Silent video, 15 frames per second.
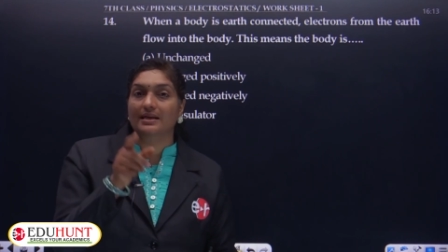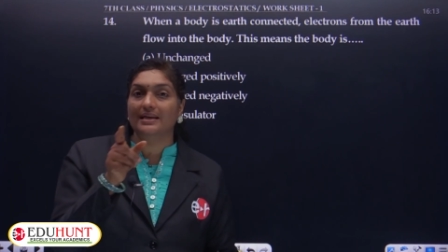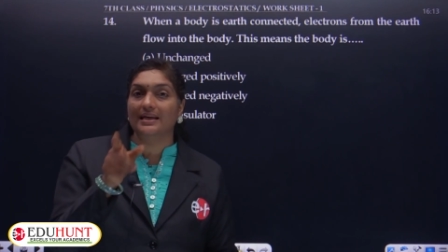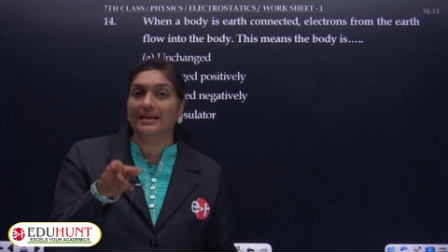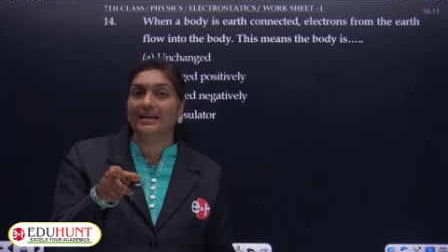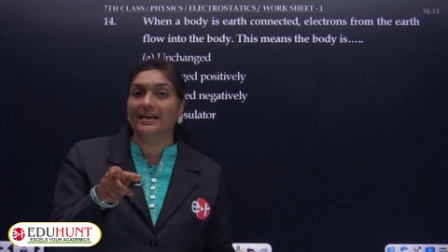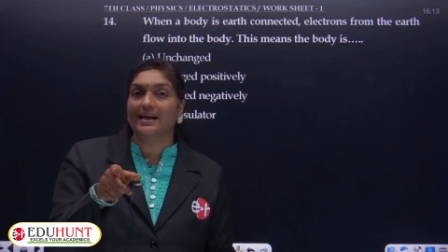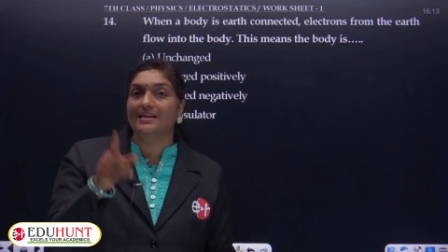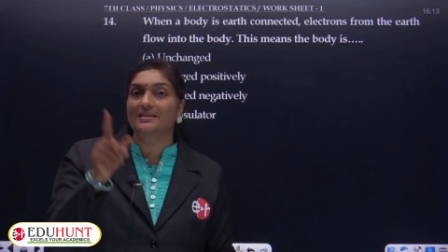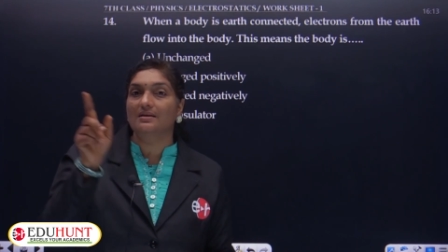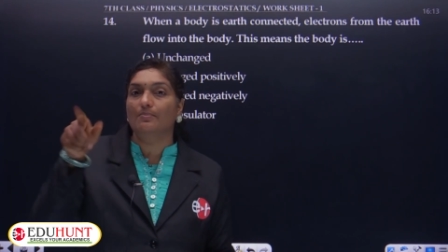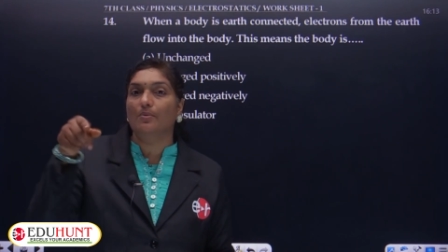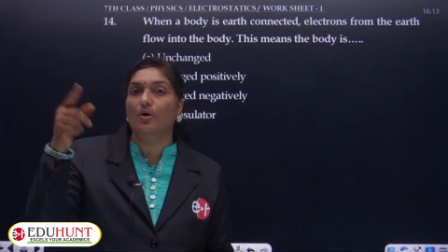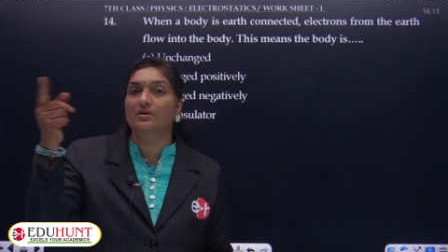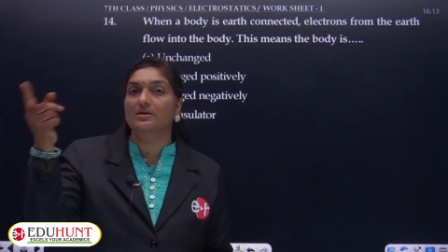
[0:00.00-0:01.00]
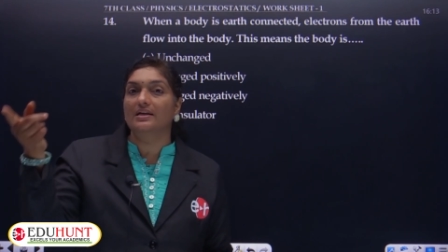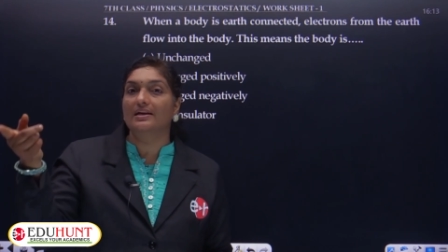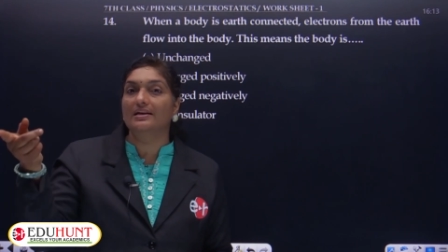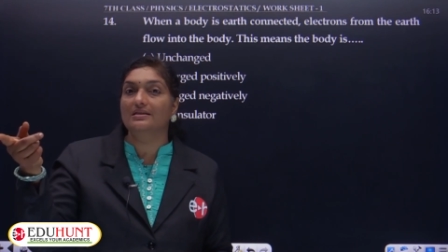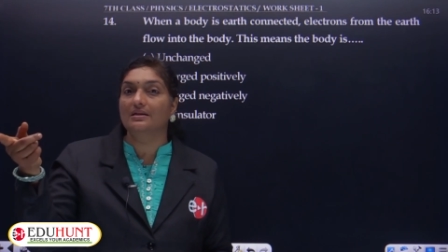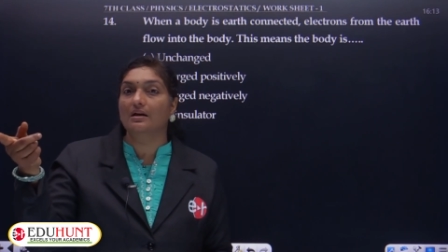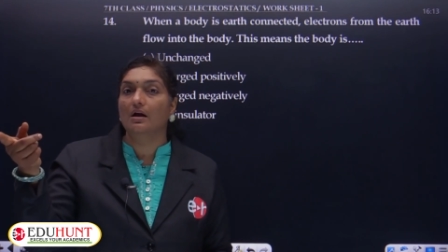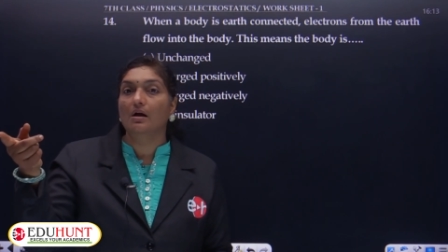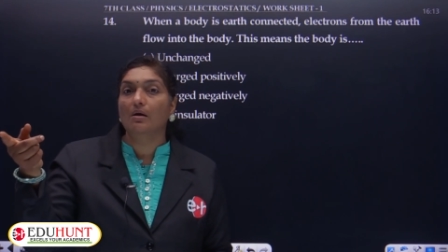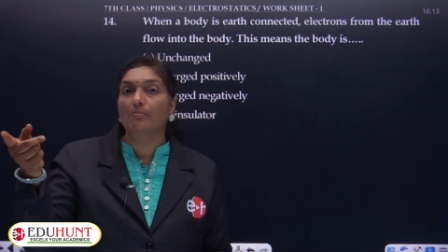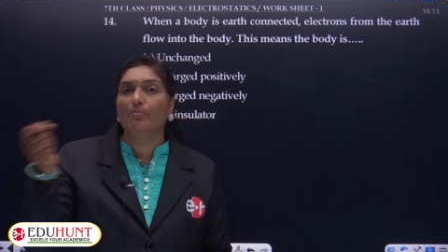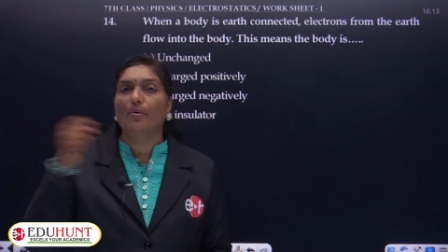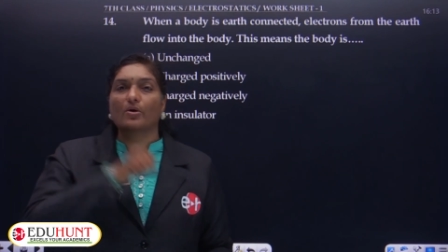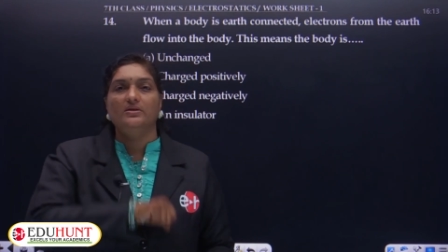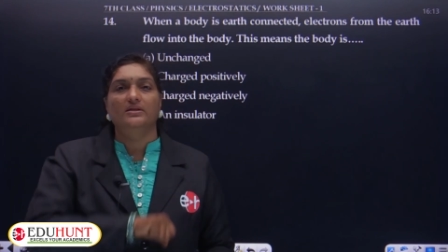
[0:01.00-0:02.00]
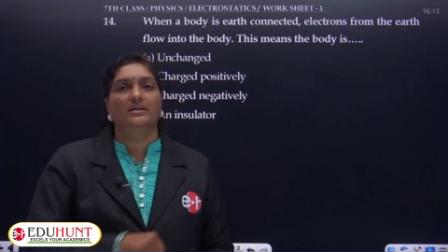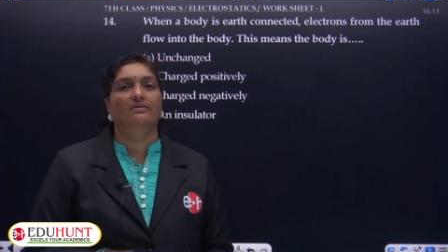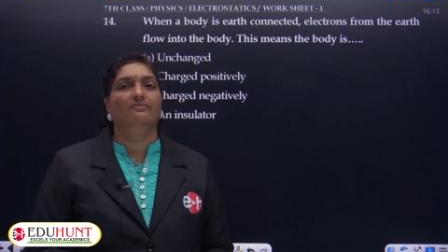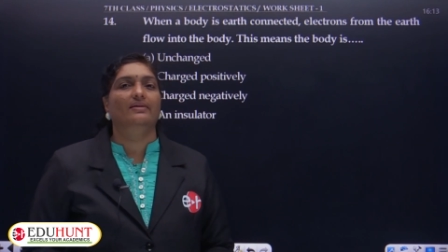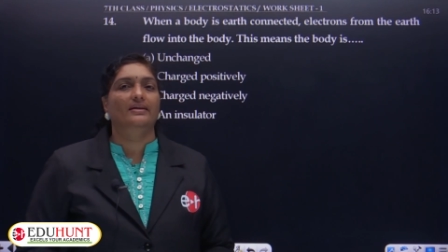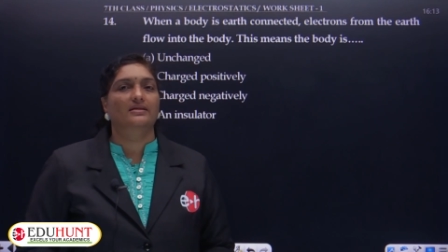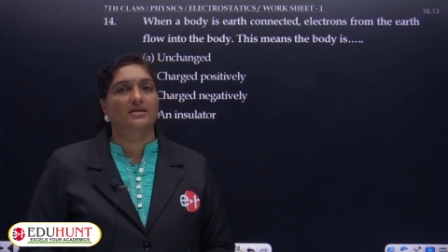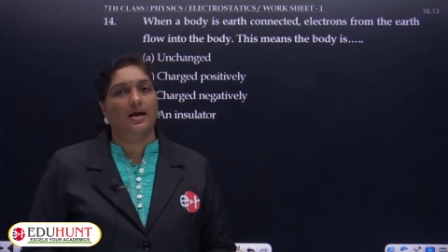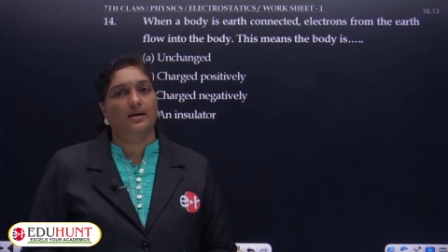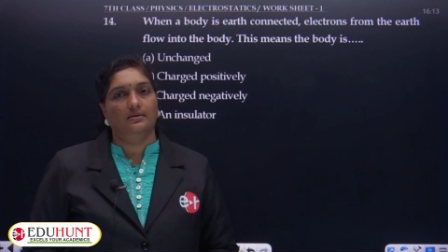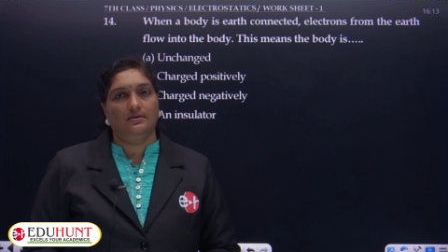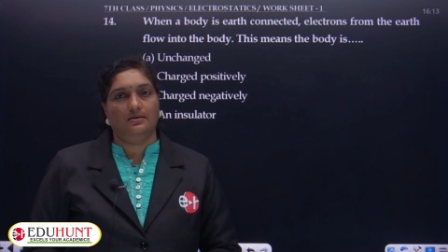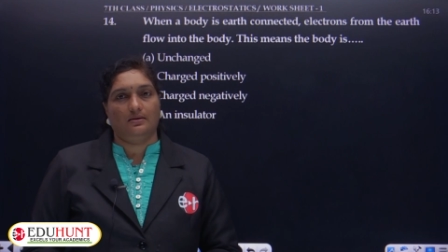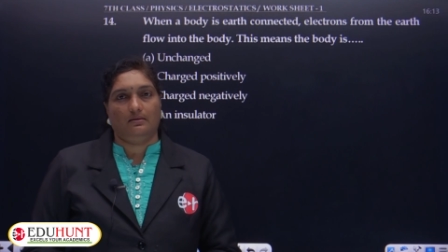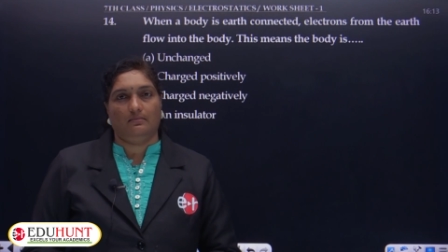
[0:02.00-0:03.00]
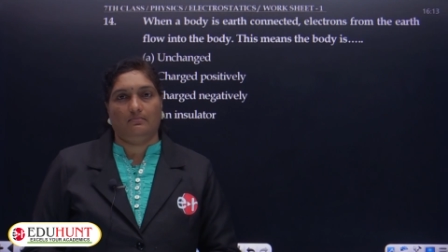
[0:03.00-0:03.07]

it indicates the body is positively charged.